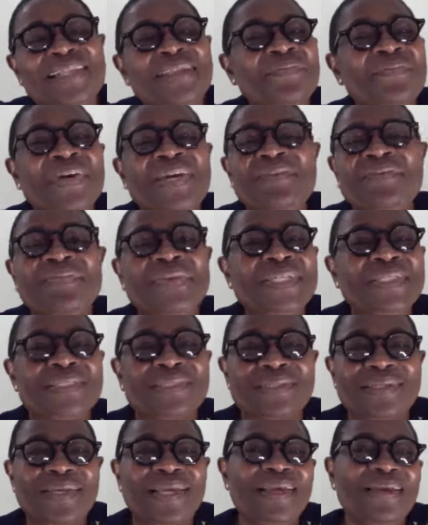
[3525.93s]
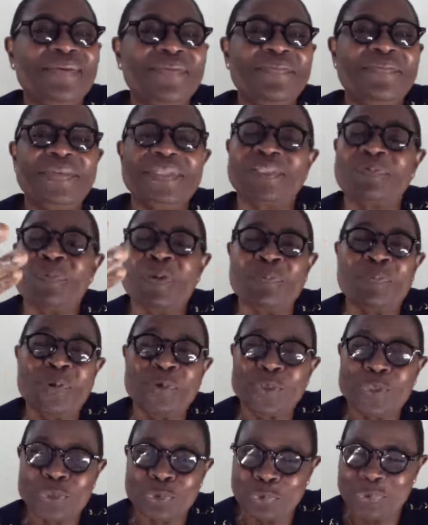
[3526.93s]
then these people
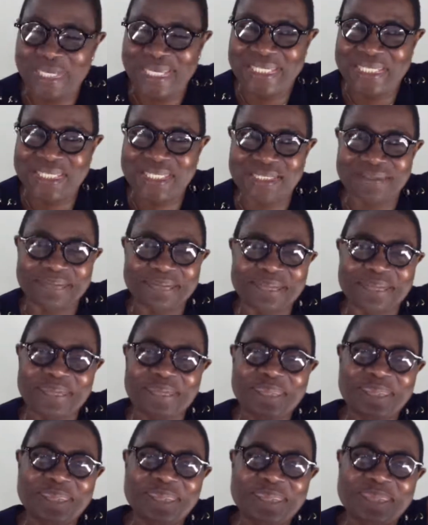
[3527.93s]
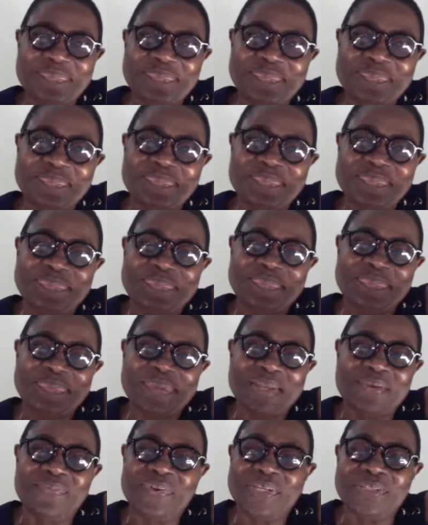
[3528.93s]
took it.
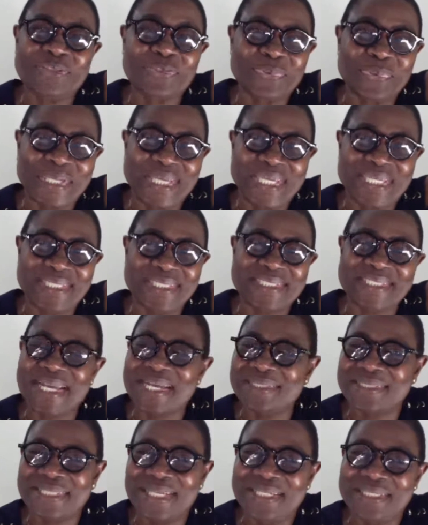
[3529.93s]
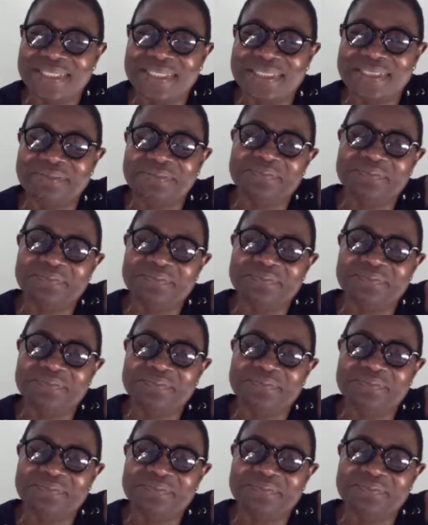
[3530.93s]
They took it, that's it.